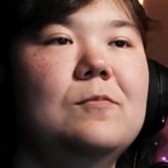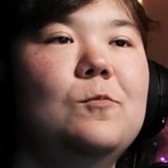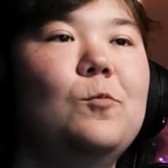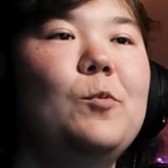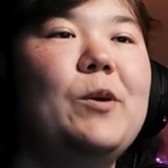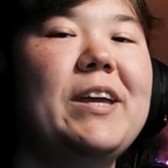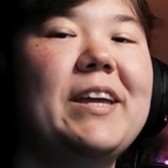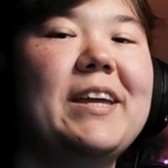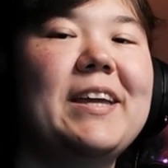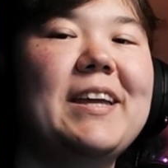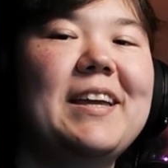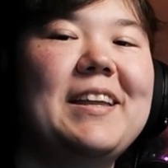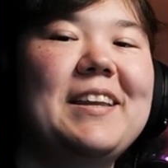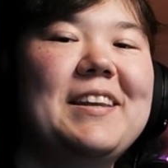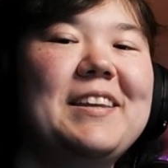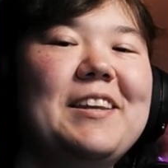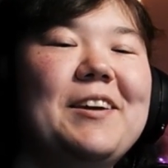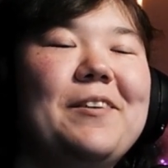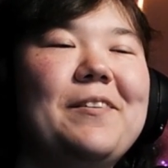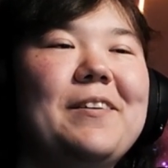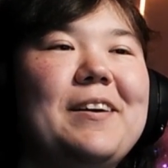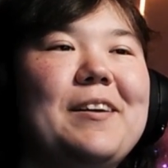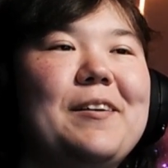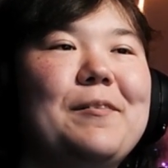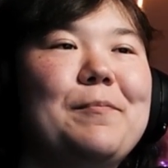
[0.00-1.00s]
We can
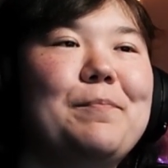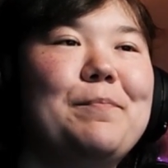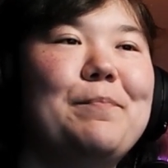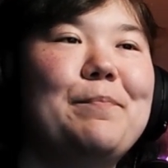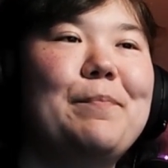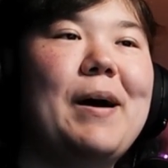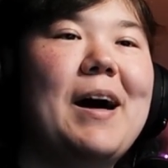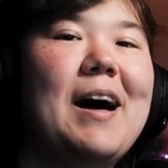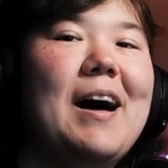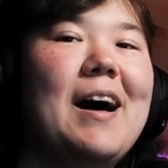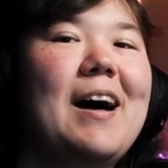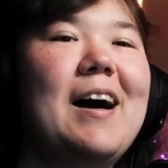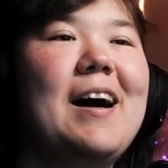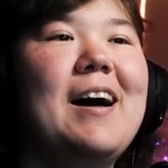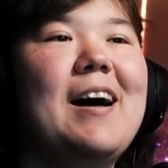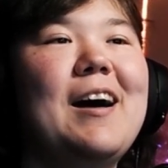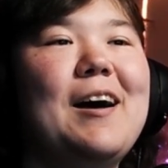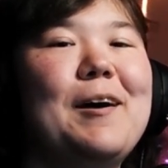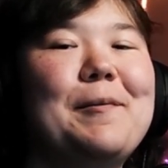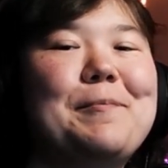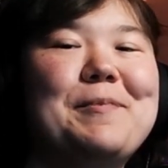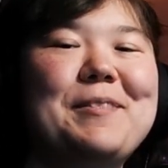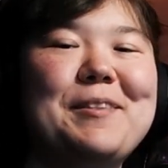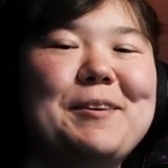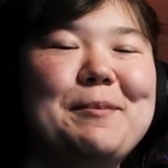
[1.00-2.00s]
do it.
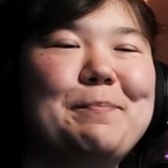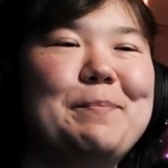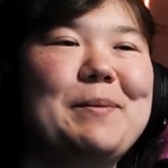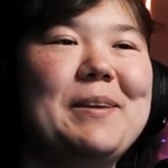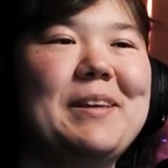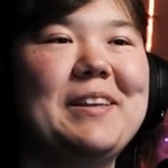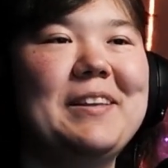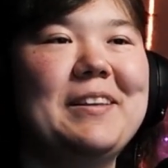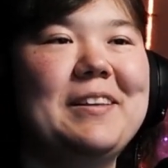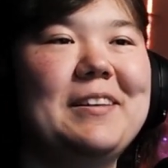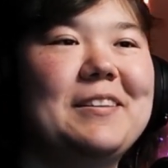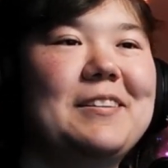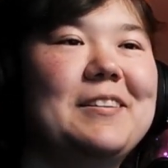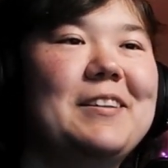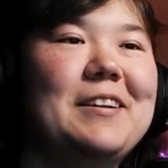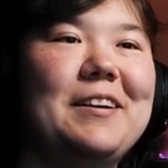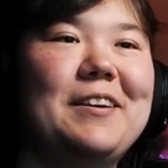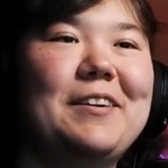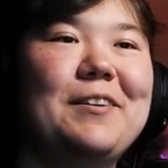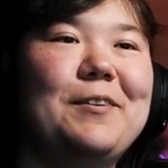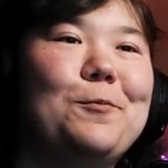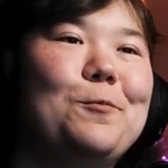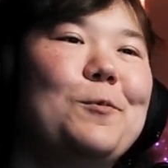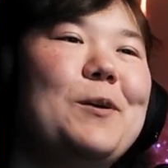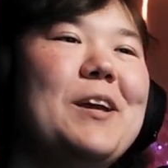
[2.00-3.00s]
Bob the
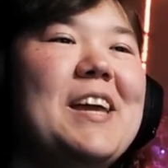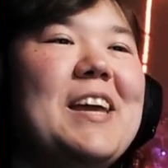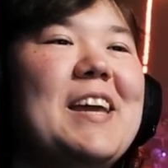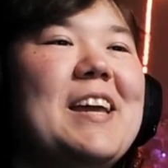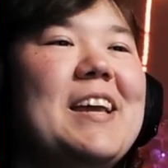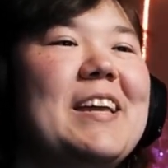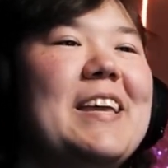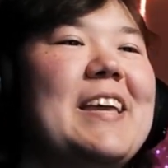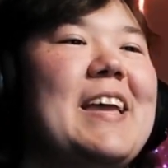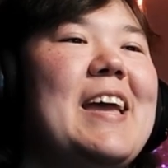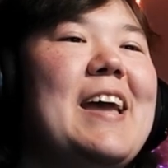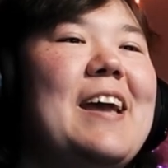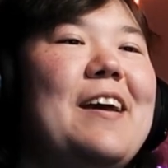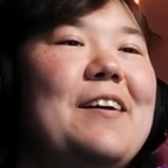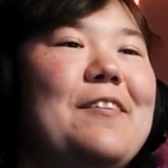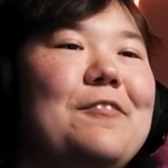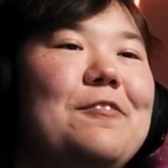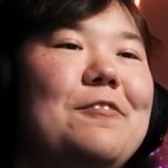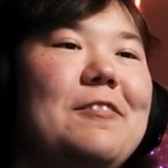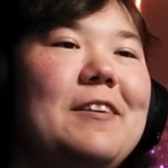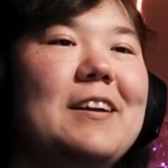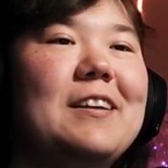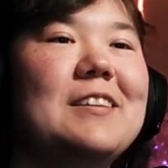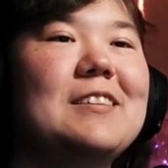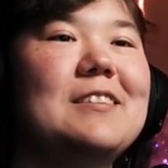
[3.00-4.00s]
Builder. We can fix